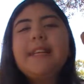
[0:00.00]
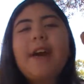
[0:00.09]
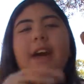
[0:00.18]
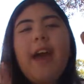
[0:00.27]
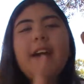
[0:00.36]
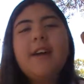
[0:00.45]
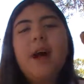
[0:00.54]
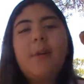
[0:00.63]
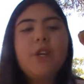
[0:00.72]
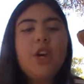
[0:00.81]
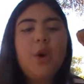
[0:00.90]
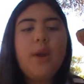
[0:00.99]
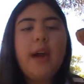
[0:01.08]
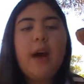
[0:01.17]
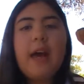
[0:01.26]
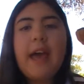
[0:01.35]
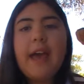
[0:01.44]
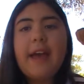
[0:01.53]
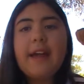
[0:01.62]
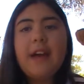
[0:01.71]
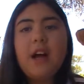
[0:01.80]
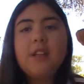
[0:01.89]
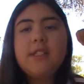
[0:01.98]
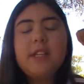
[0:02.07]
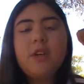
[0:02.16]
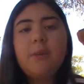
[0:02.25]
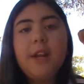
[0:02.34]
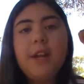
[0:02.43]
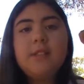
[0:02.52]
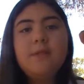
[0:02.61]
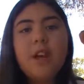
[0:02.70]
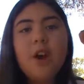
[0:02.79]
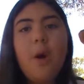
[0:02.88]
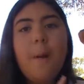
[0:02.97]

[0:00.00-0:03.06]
okay, I'm going to go now. And I'll see you in my next video.